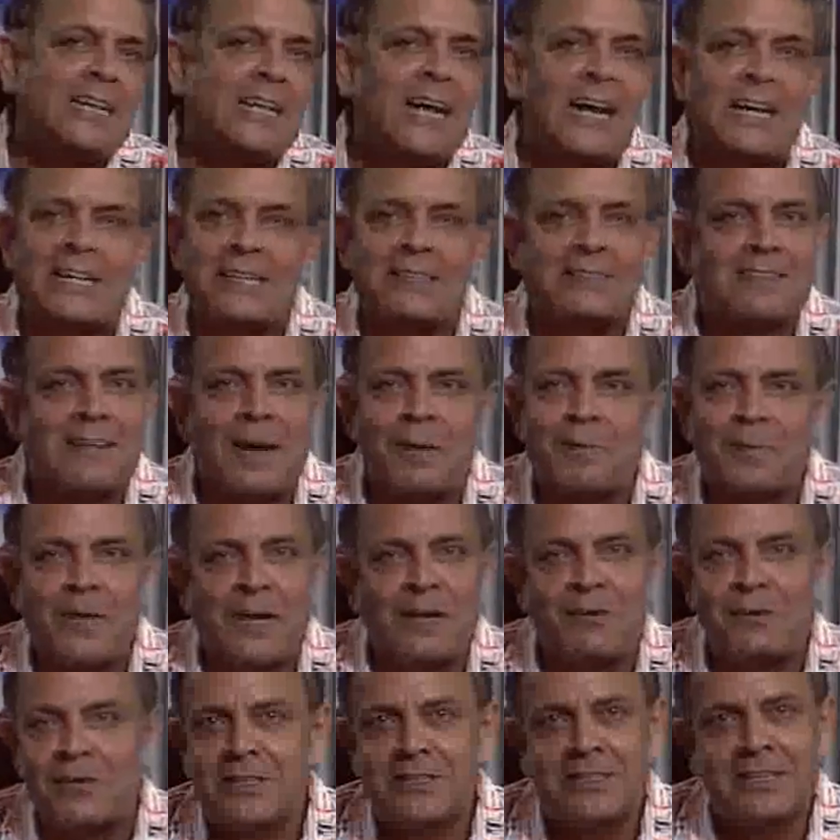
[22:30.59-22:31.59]
That is
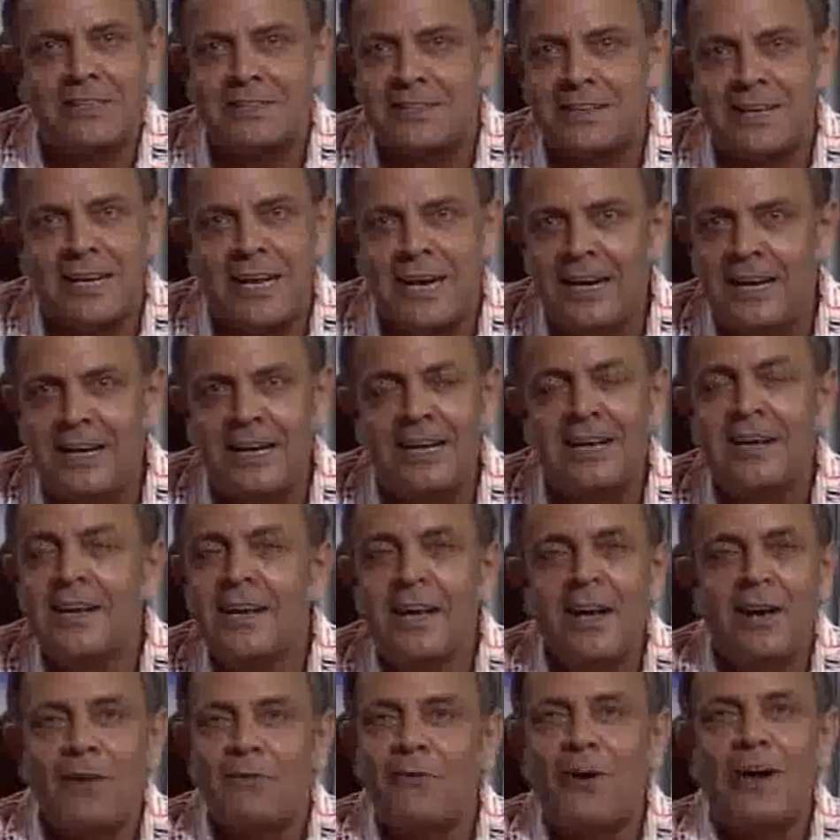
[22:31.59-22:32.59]
something which is really
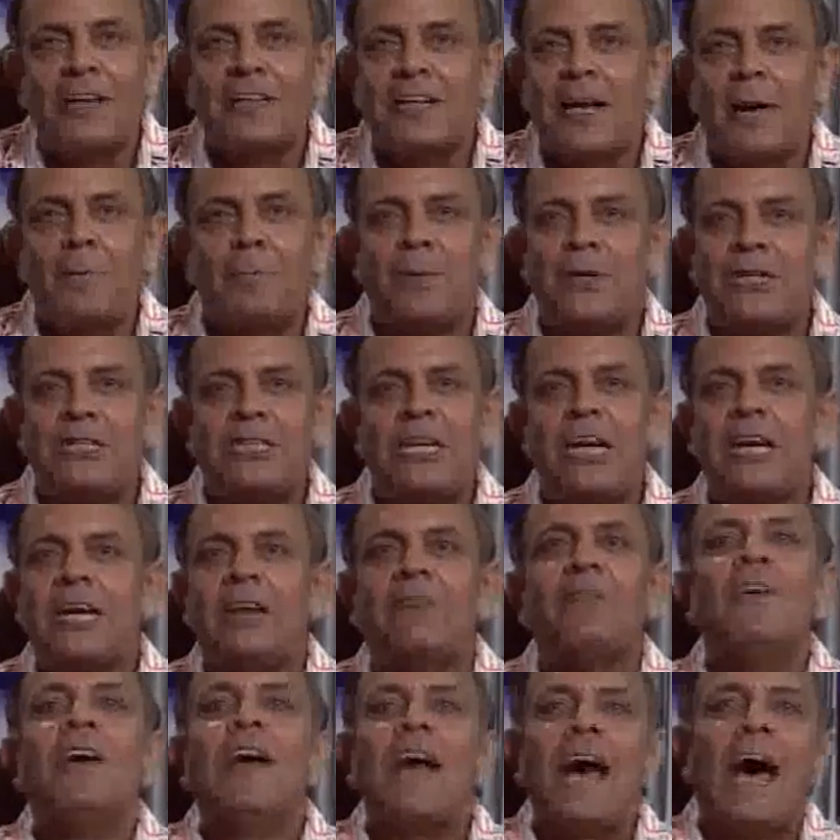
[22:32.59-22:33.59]
worth
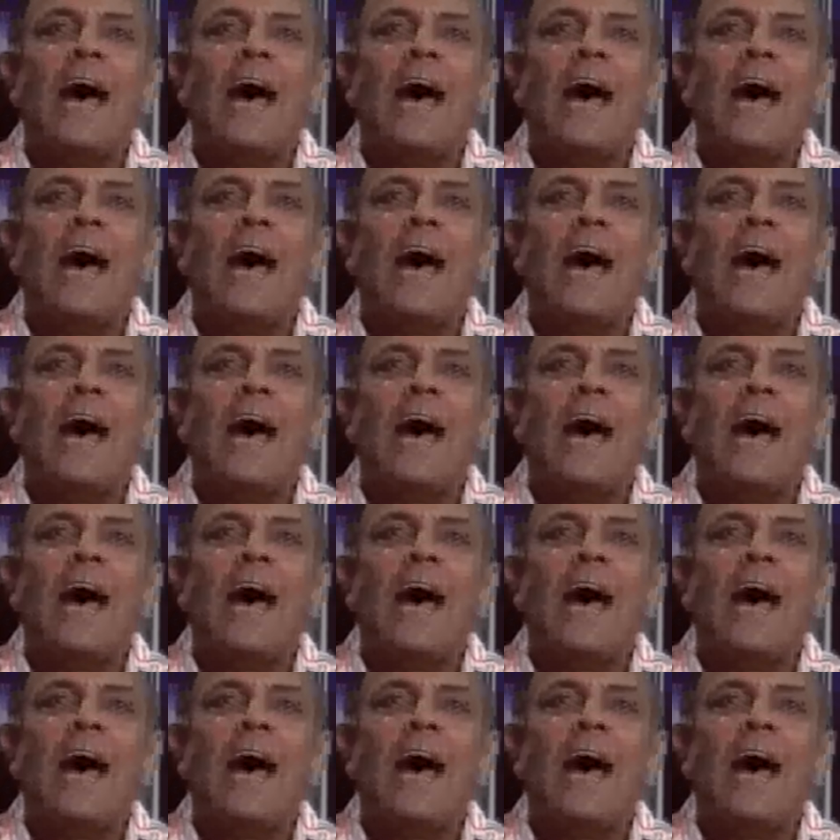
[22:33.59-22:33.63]
appreciative.